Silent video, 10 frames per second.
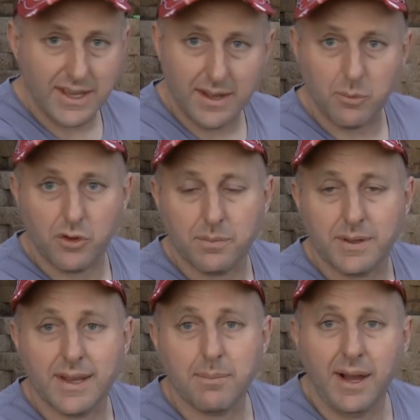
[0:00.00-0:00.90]
down
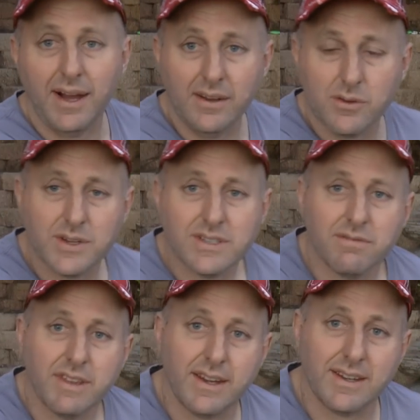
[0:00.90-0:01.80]
movement. Now, part of the
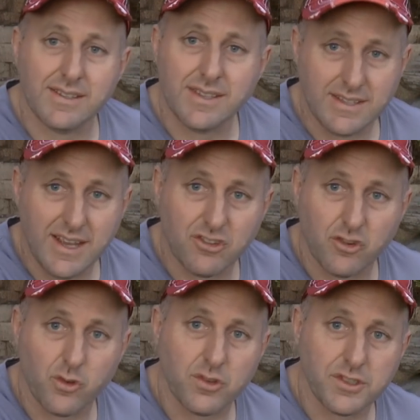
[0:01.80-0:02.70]
reason for that is this has
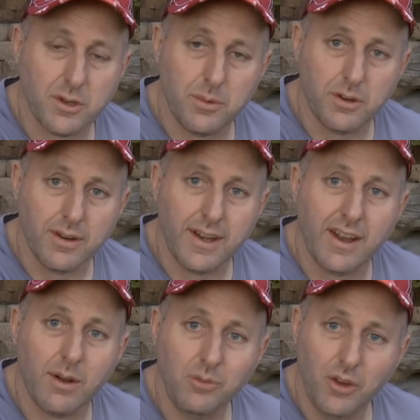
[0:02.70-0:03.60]
a draw stop on it.
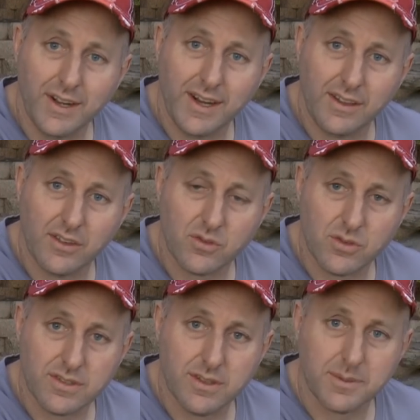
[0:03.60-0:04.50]
Now, I'm not hitting the
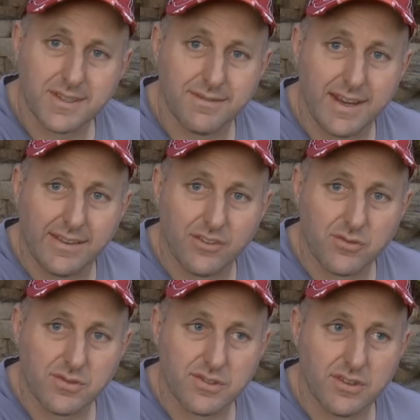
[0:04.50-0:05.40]
draw stop because I found the
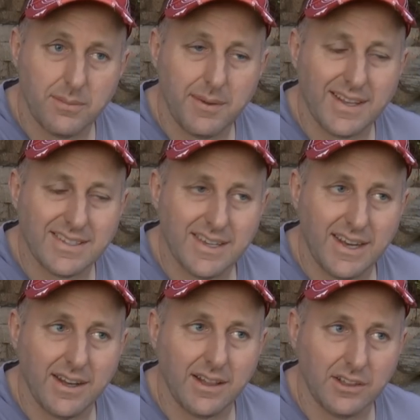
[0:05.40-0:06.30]
draw stop I
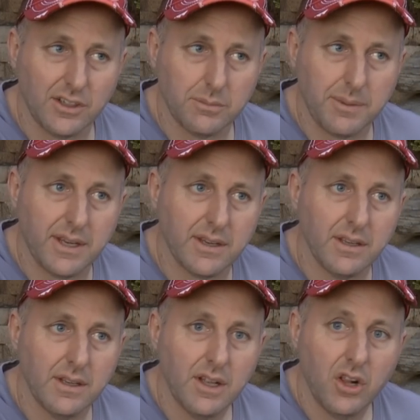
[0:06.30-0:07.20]
set a little bit
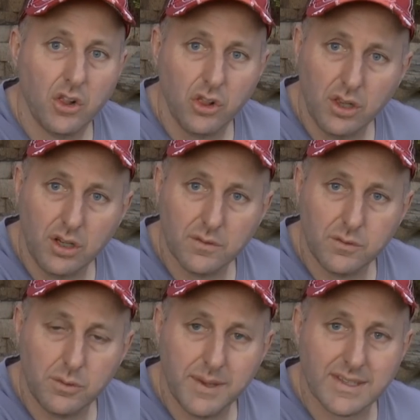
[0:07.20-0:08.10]
long
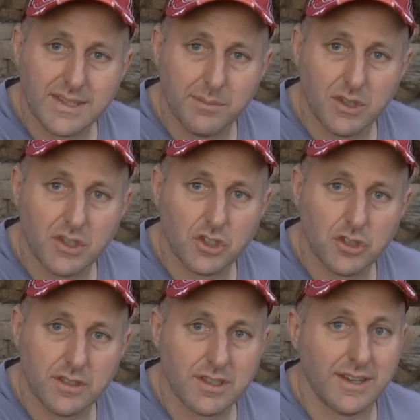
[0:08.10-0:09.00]
for me, and some of those
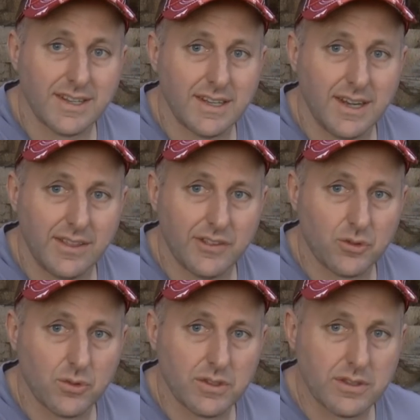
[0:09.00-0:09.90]
shots I didn't hit the
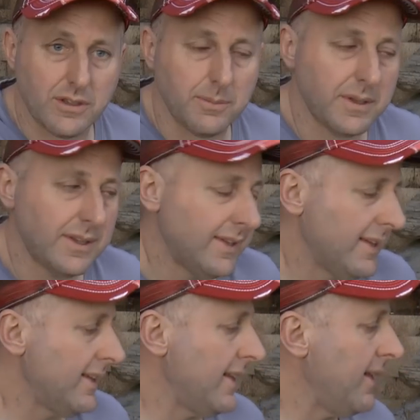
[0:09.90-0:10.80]
draw stop.
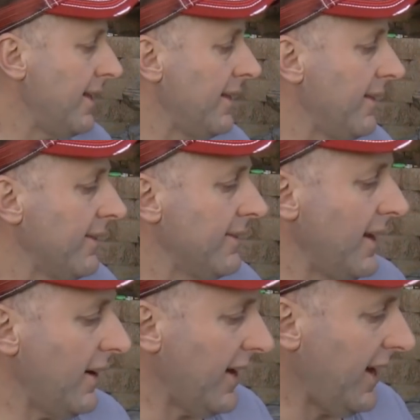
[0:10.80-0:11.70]

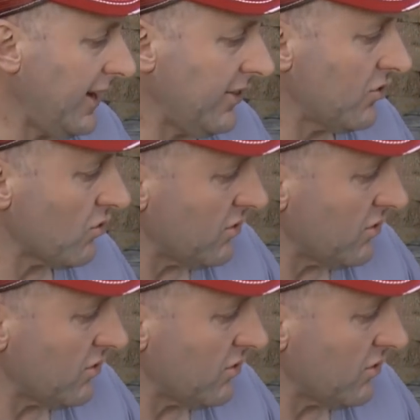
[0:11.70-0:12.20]
Now, hitting the draw